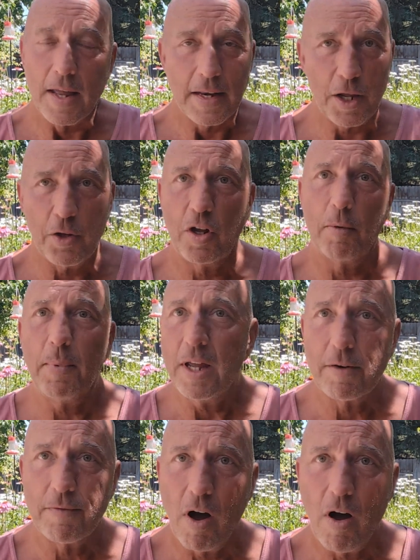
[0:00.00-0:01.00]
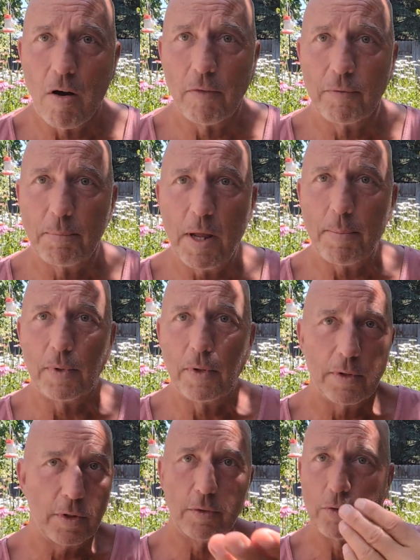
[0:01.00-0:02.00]
Now you can be involved.
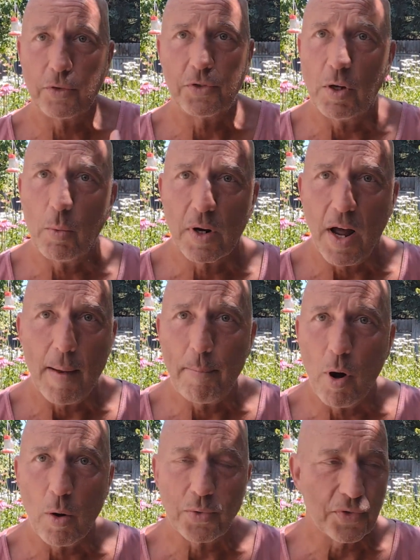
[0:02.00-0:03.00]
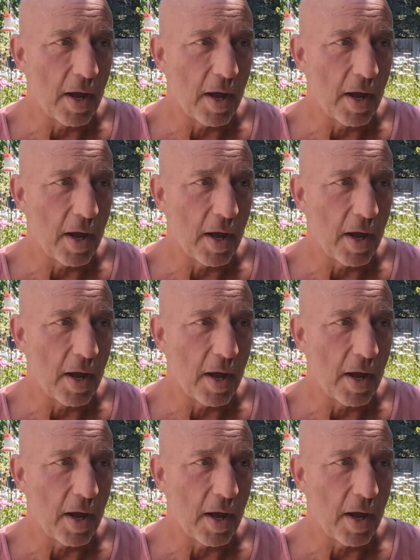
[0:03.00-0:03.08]
People, you see what I post.